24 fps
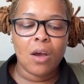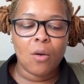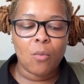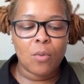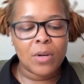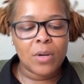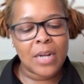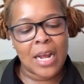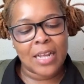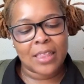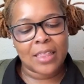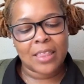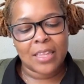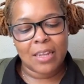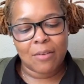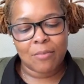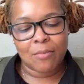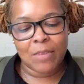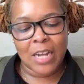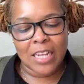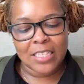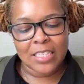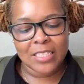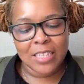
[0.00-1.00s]
when I
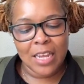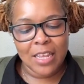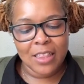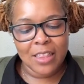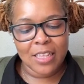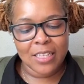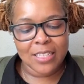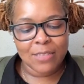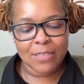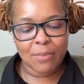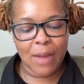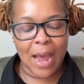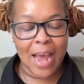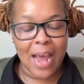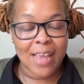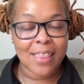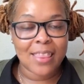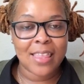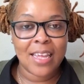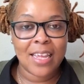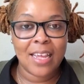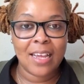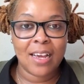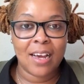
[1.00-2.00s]
say this one, I
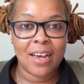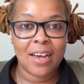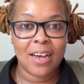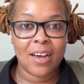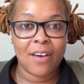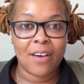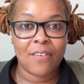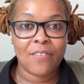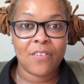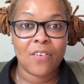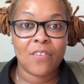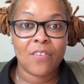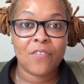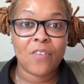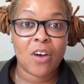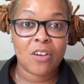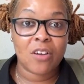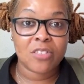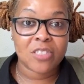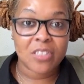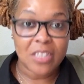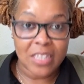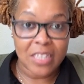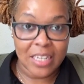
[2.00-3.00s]
think of
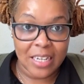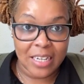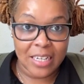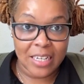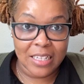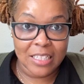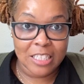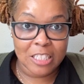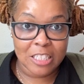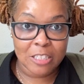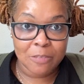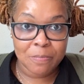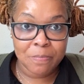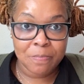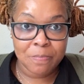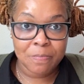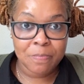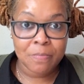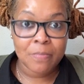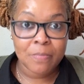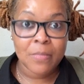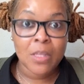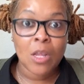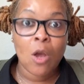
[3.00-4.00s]
foster kids
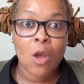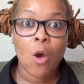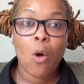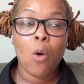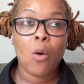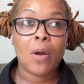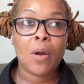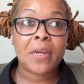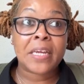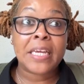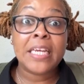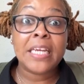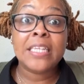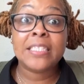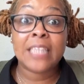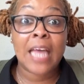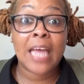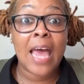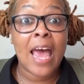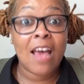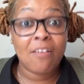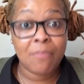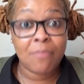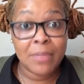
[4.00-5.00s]
or kids
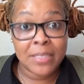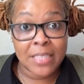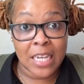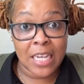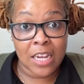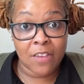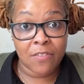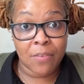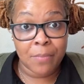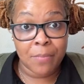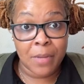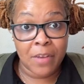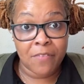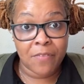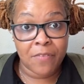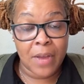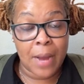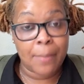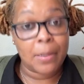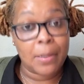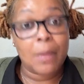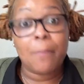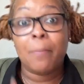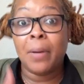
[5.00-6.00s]
that have been taken from their
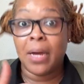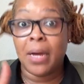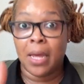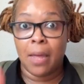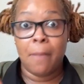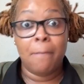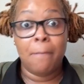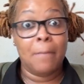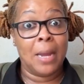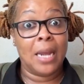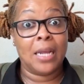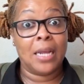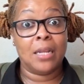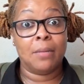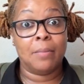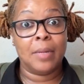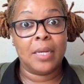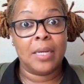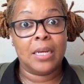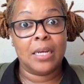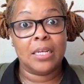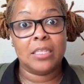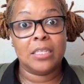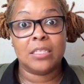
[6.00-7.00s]
family, but mainly
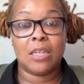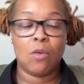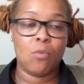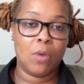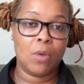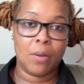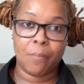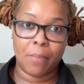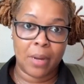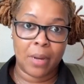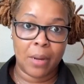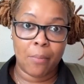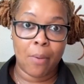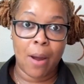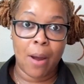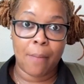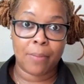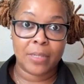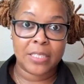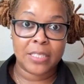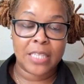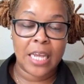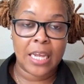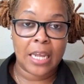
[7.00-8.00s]
because they weren't being
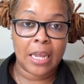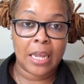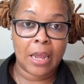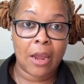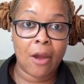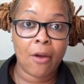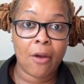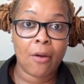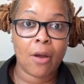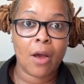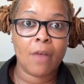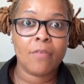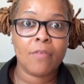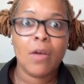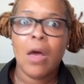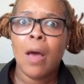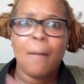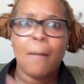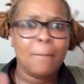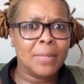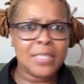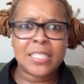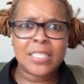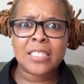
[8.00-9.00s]
properly taken care of.
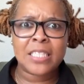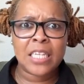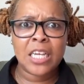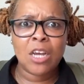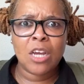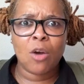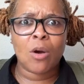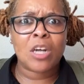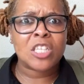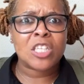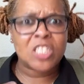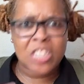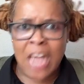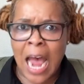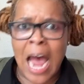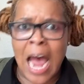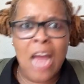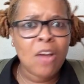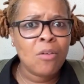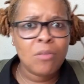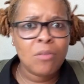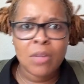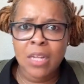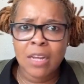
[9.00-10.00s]
But still, a
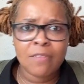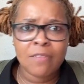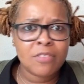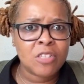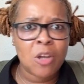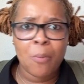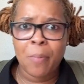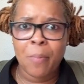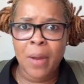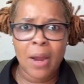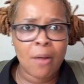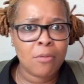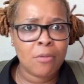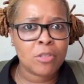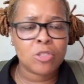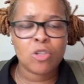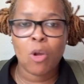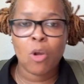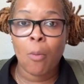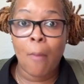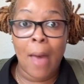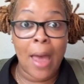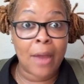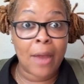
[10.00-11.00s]
child loves their parents
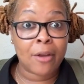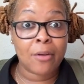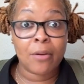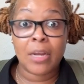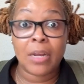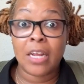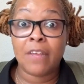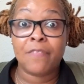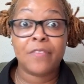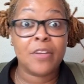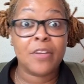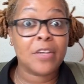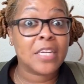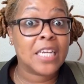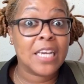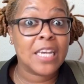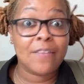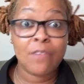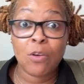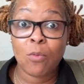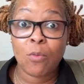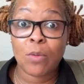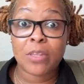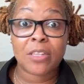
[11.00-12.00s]
no matter if they're
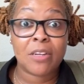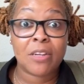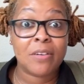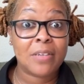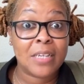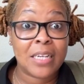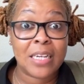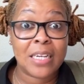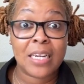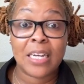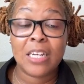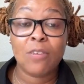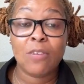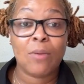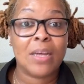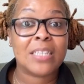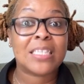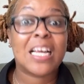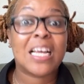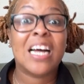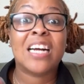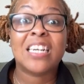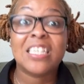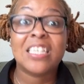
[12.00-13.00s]
given what they need. Anyway,
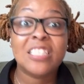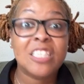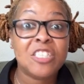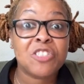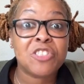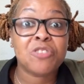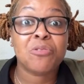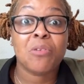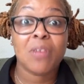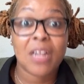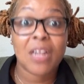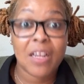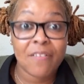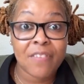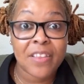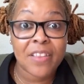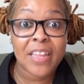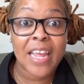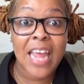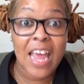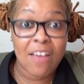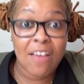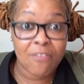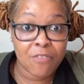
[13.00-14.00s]
it's unconditional love that
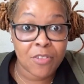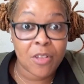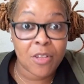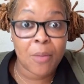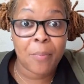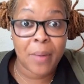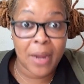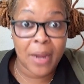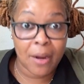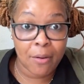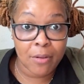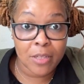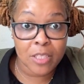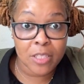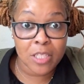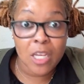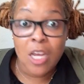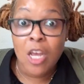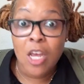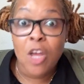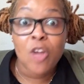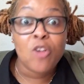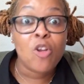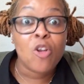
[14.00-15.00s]
they have for their parents,
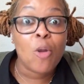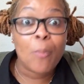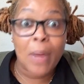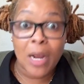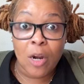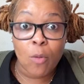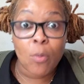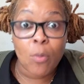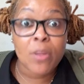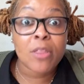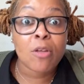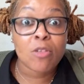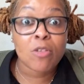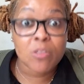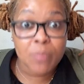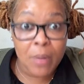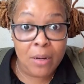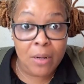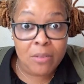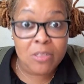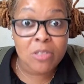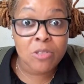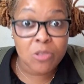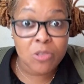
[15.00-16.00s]
no matter what those
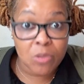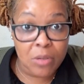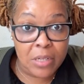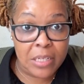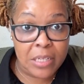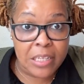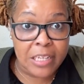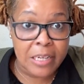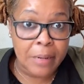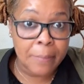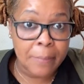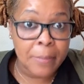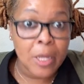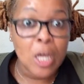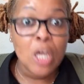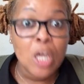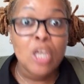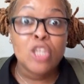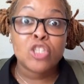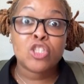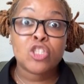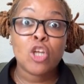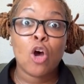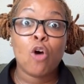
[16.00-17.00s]
parents are doing to them.
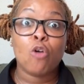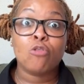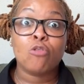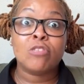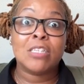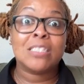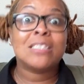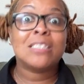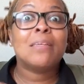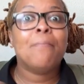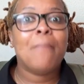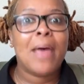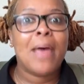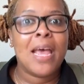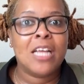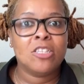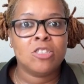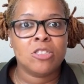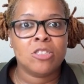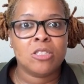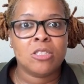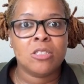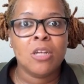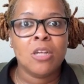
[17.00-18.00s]
So just
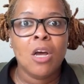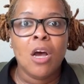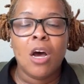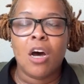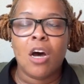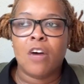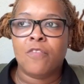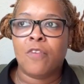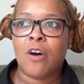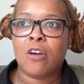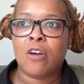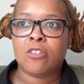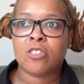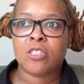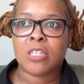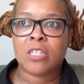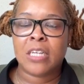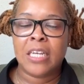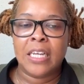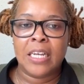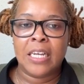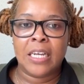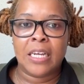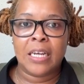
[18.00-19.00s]
imagine a foster
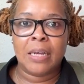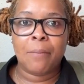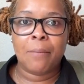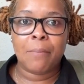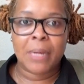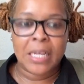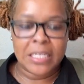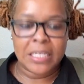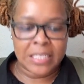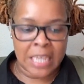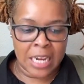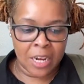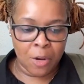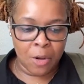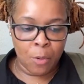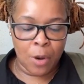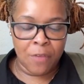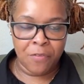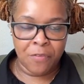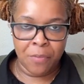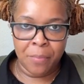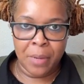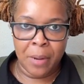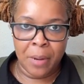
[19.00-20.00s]
kid being taken
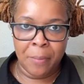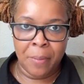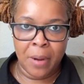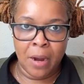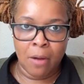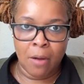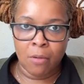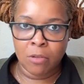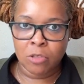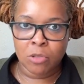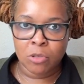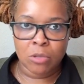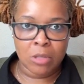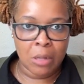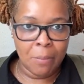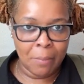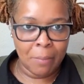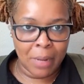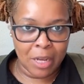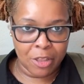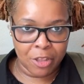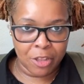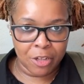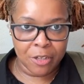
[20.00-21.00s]
away from their parents or their
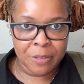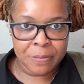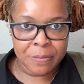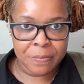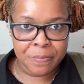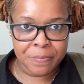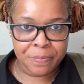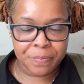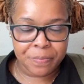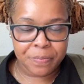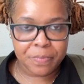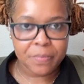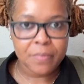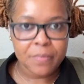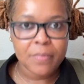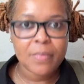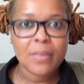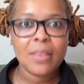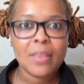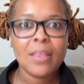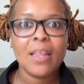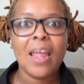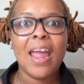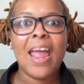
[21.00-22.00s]
mother,
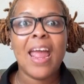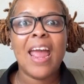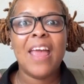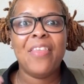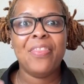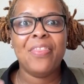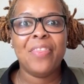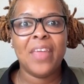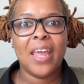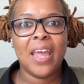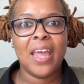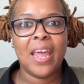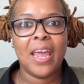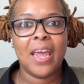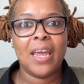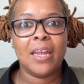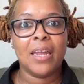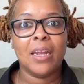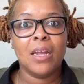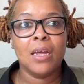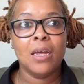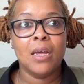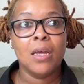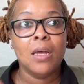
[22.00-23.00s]
and
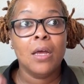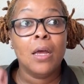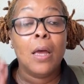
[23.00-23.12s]
then